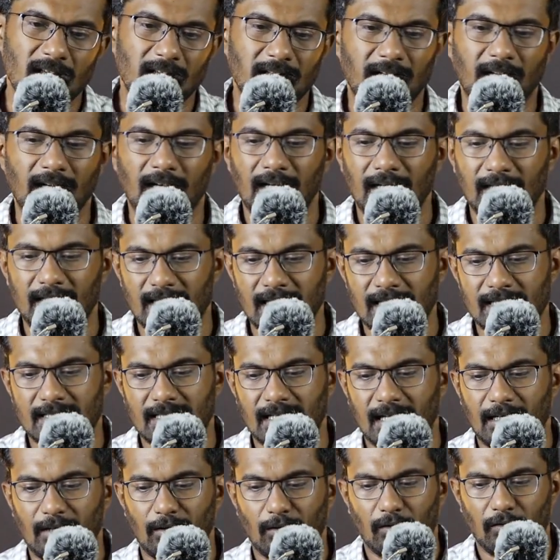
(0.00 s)
trade these
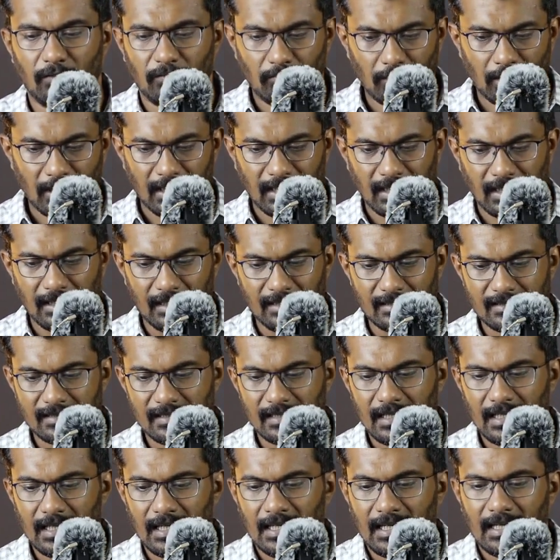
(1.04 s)
kind of markets,
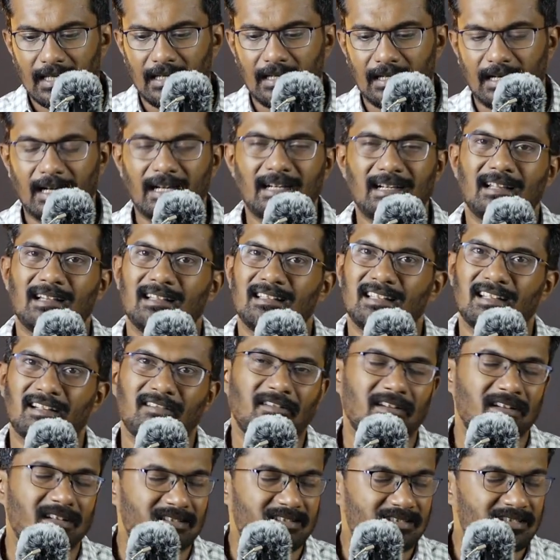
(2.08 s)
right?
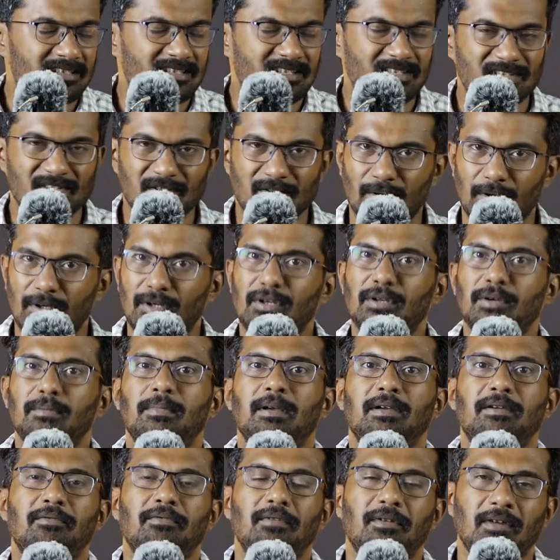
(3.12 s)
Otherwise it is going to
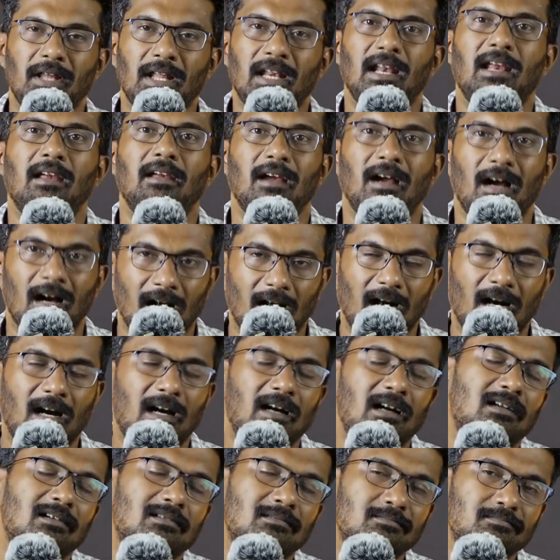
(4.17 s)
be very
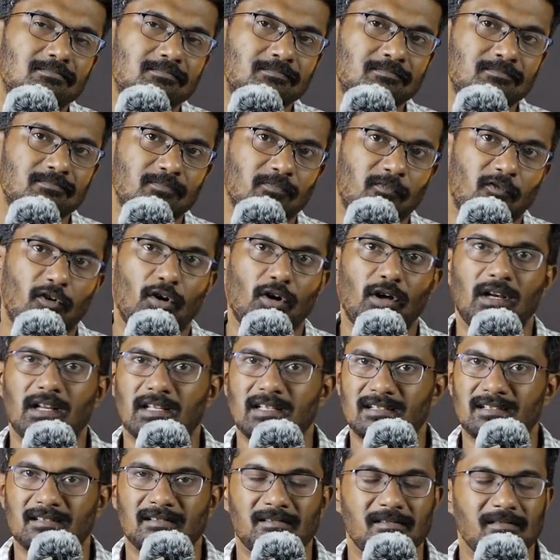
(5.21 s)
hard for
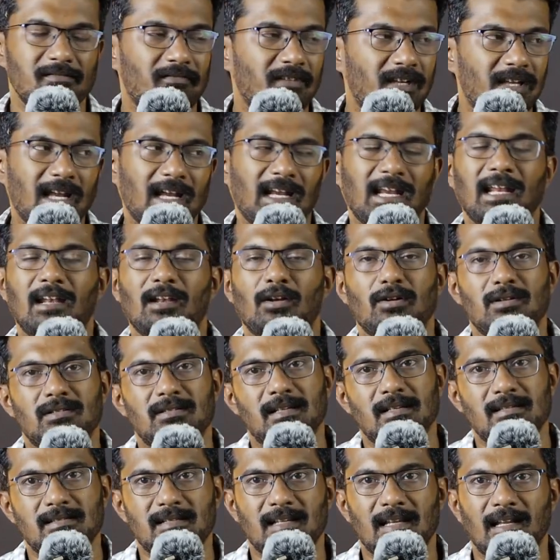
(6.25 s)
us. We cannot
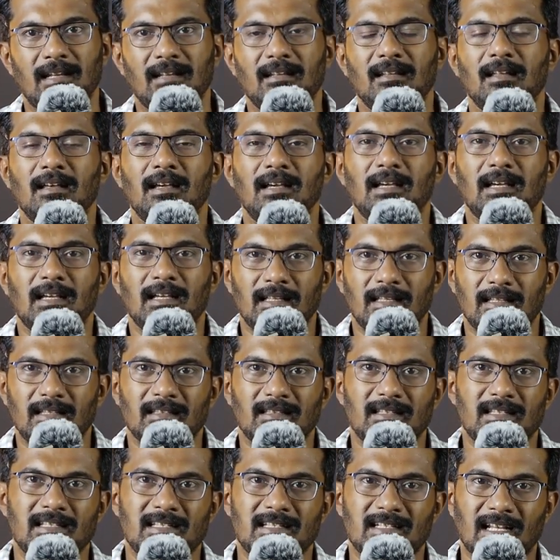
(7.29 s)
sustain in
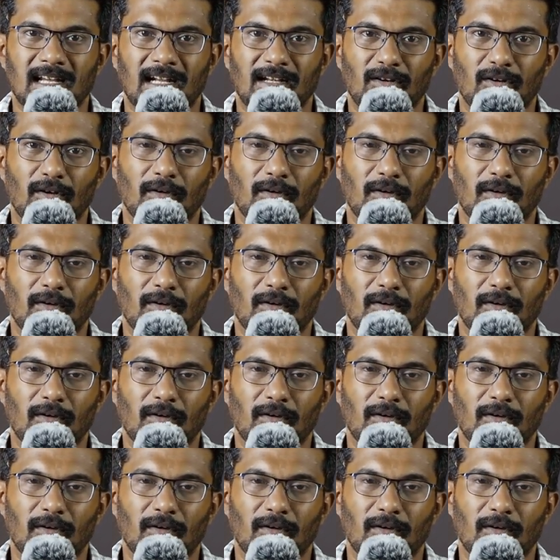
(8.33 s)
this kind